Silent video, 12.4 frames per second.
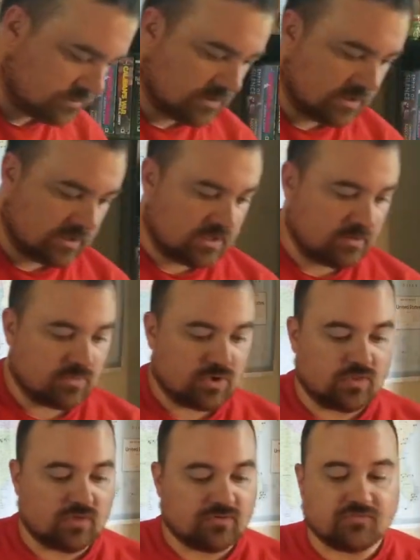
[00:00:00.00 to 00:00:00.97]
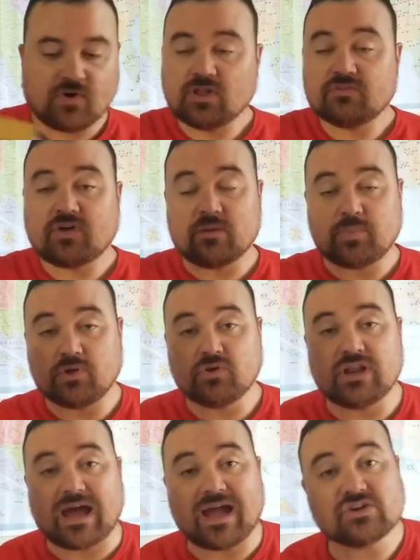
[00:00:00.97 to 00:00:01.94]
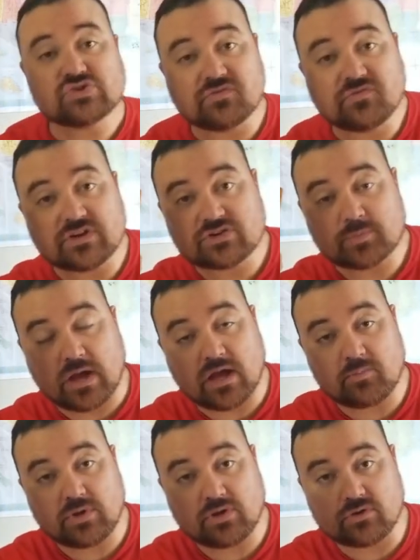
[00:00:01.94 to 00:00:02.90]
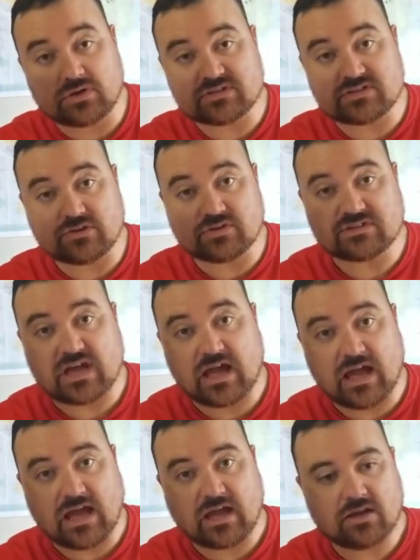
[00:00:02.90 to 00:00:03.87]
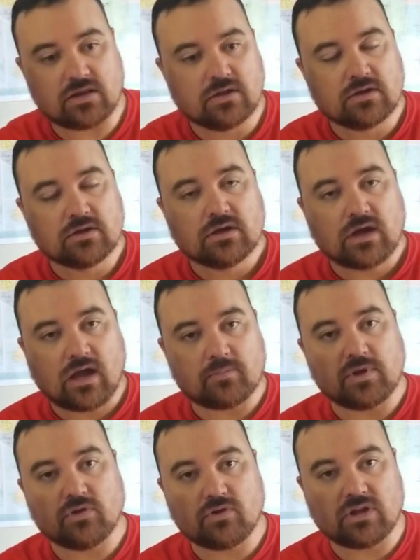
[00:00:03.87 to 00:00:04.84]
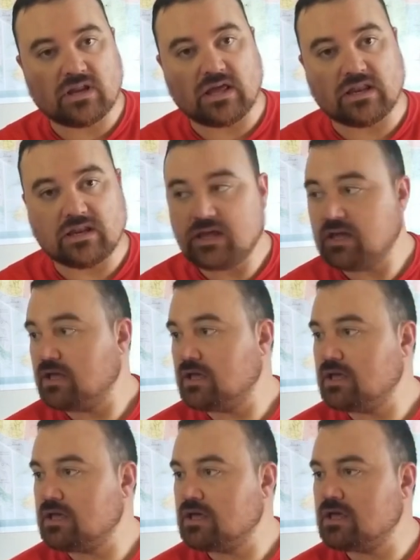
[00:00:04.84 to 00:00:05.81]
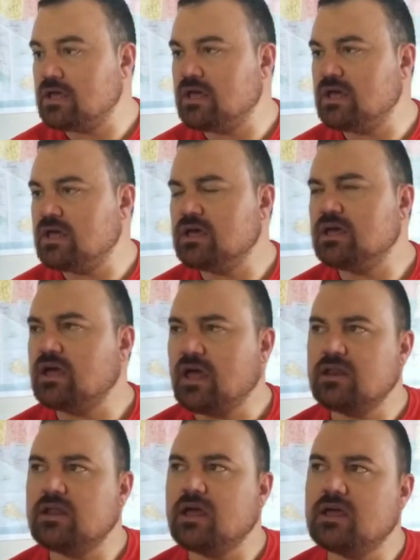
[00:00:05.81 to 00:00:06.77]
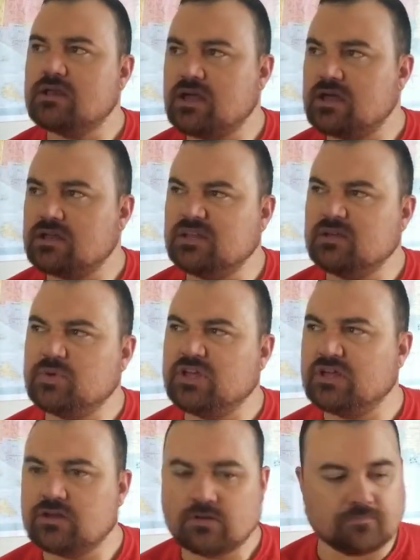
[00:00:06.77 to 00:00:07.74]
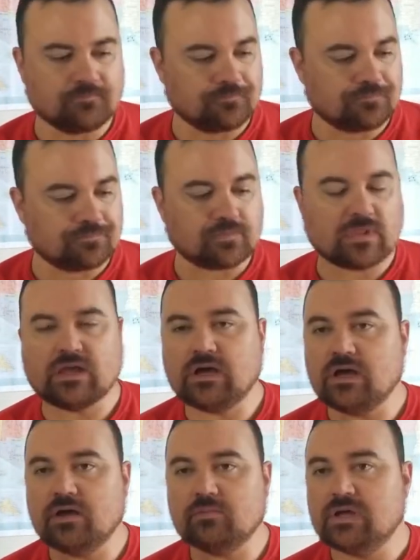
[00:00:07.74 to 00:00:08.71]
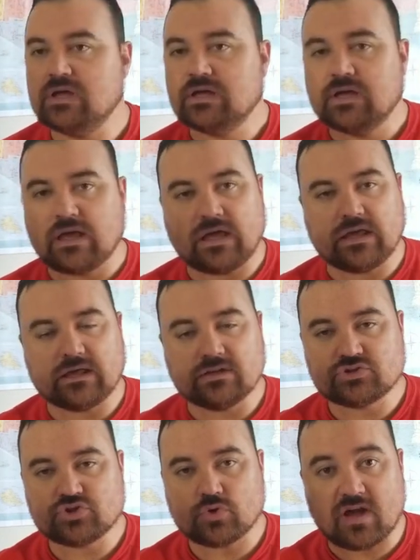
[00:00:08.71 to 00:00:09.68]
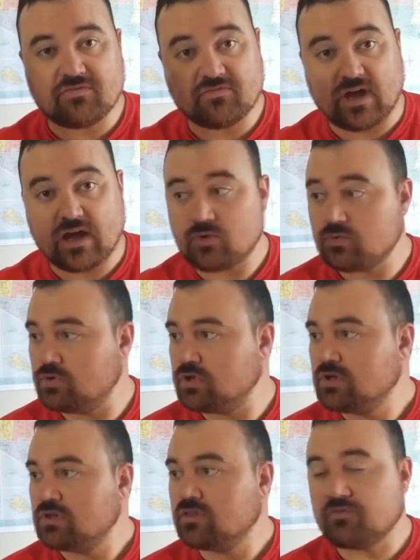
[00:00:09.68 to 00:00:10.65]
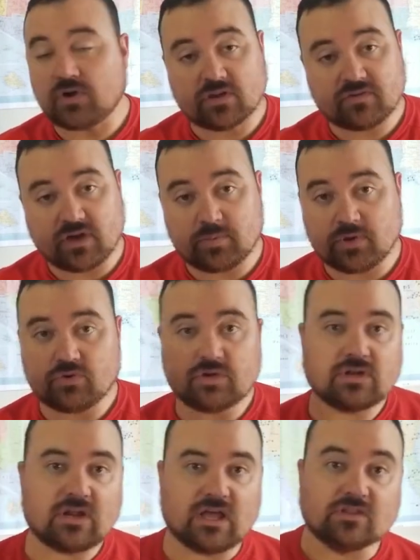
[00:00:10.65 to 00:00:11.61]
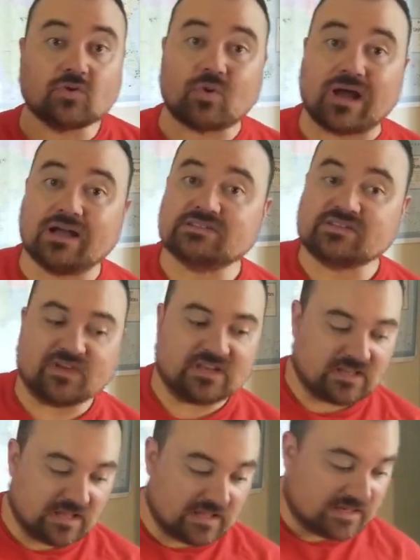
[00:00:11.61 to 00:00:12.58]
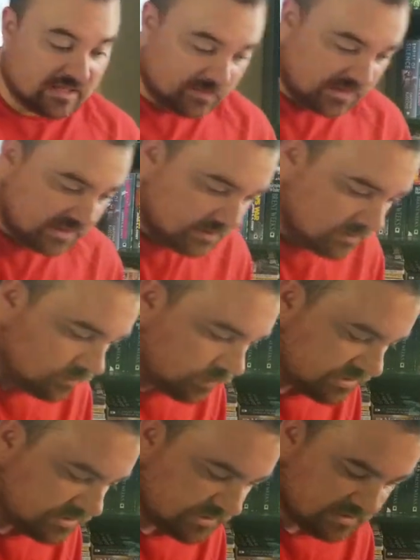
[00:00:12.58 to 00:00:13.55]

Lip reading: The Fall of Hyperion. I actually finished my Hyperion series. I had Hyperion and Endymion. And so I found The Fall of Hyperion and The Rise of Endymion, which